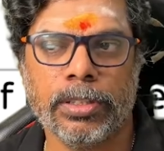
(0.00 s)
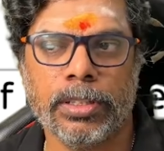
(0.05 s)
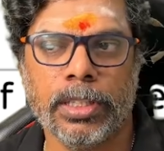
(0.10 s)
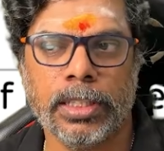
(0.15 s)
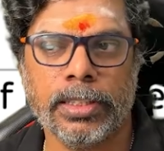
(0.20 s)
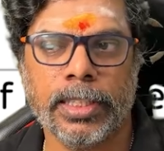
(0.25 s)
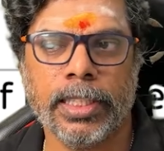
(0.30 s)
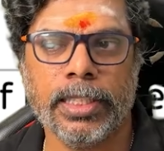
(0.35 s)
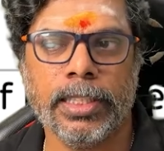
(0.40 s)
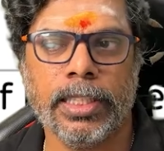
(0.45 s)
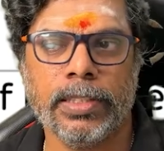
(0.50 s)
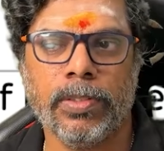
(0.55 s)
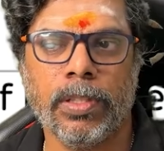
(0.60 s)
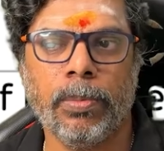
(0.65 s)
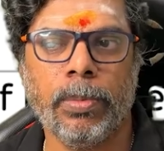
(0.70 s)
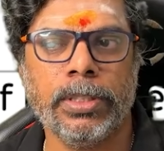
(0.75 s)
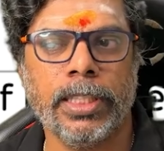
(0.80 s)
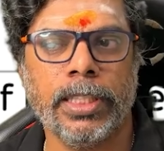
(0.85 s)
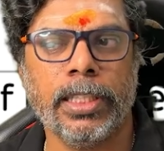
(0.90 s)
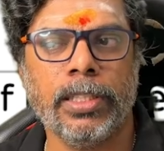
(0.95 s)
They're saying this will
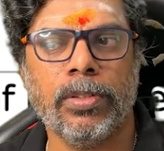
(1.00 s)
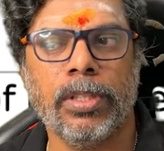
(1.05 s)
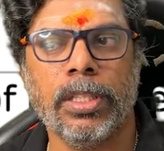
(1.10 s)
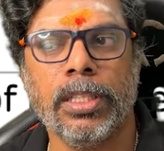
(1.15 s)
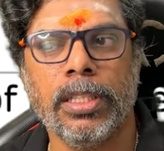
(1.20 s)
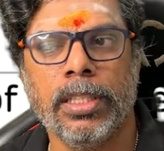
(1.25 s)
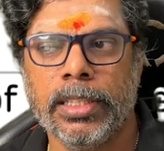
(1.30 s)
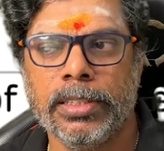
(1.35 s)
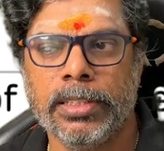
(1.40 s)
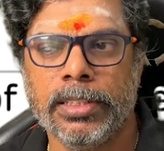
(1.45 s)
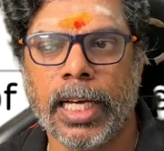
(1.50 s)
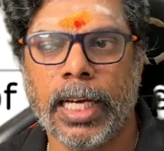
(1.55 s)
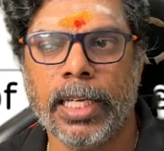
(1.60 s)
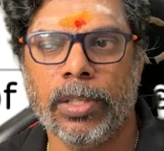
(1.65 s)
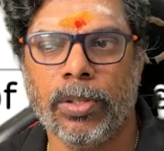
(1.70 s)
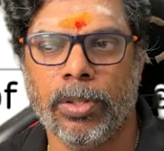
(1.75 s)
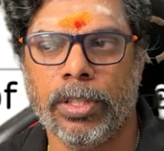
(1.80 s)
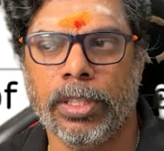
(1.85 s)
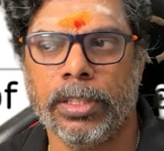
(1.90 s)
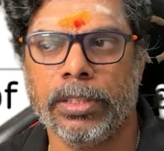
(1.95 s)
be sent to the
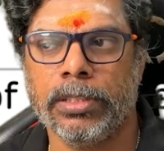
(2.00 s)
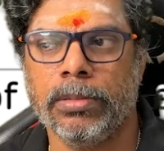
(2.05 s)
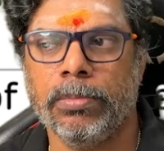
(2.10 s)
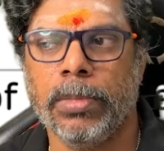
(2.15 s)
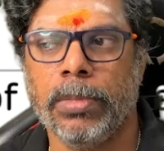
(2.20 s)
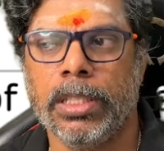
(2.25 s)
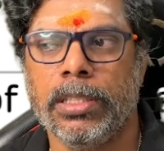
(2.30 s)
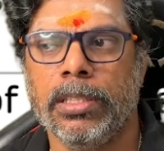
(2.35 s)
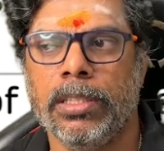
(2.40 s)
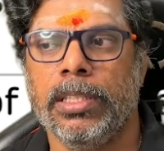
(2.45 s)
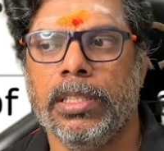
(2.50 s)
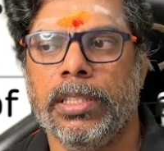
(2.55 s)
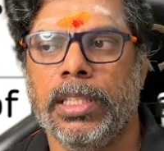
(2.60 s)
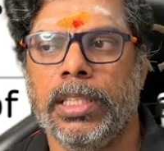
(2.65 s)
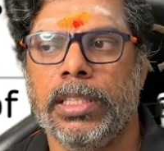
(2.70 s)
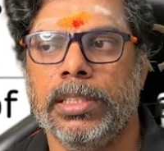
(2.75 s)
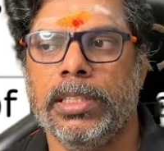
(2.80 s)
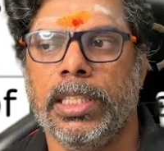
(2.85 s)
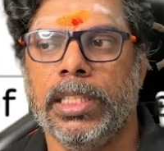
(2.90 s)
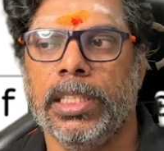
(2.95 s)
shareholders, but
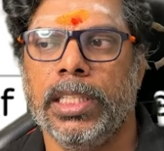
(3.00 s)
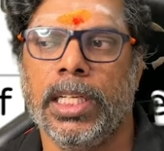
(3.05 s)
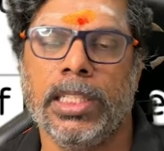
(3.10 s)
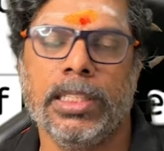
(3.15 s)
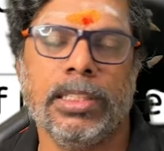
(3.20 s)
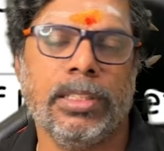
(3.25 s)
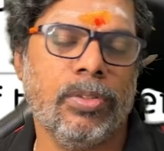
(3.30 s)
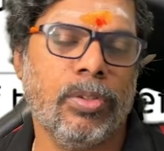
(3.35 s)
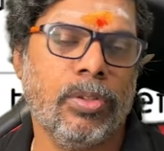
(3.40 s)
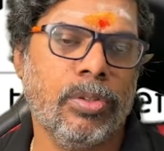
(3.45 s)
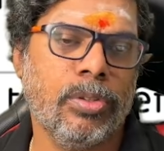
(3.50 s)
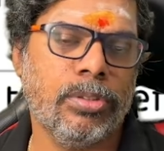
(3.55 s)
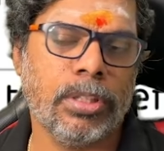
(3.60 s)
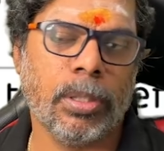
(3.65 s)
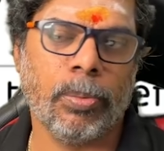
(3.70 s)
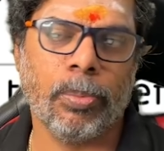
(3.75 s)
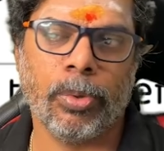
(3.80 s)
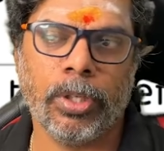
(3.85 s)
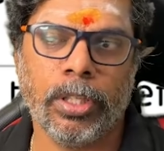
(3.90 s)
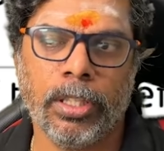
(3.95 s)
they're saying there is no
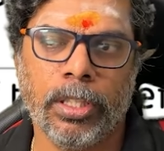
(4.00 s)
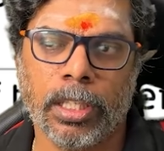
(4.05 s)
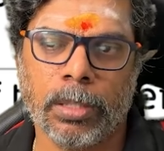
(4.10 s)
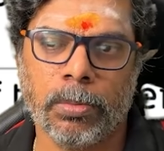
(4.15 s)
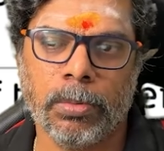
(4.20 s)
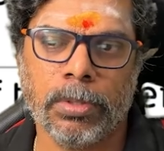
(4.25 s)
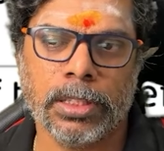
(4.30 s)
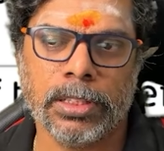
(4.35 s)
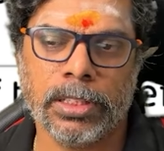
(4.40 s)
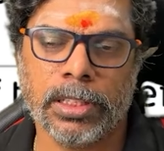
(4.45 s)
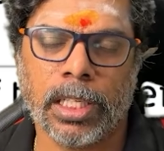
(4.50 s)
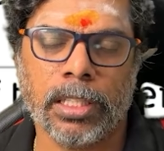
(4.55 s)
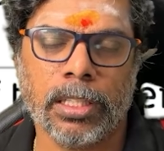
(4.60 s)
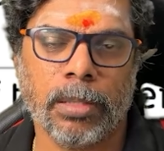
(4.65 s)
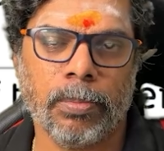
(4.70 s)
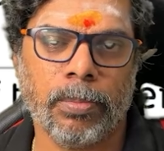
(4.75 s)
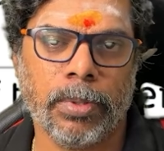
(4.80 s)
supporting document that's not